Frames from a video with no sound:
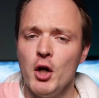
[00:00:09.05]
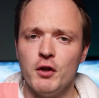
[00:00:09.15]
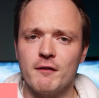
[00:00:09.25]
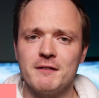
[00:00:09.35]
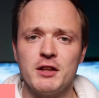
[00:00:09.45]

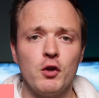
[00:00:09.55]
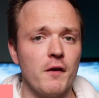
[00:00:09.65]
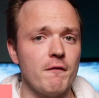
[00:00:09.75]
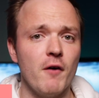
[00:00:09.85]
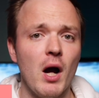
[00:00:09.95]
You've obviously got
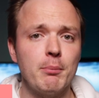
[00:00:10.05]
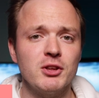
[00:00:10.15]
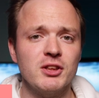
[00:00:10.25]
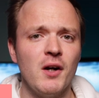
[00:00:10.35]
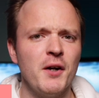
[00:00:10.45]
the
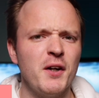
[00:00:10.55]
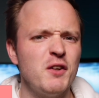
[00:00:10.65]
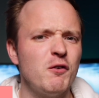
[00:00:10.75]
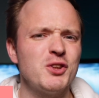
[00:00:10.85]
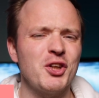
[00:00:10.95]
vibrant slider and
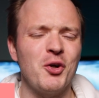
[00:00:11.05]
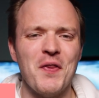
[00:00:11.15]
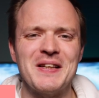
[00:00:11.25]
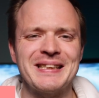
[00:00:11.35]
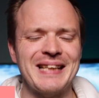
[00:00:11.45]
you've also
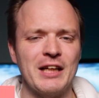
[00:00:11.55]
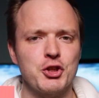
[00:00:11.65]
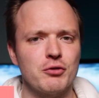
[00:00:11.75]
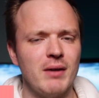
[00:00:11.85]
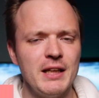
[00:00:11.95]
got the
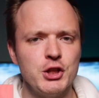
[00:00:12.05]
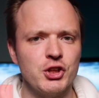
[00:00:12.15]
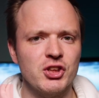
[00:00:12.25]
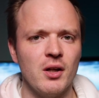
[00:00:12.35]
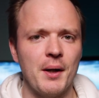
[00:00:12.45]

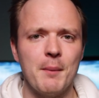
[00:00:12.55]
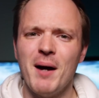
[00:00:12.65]
saturation slider,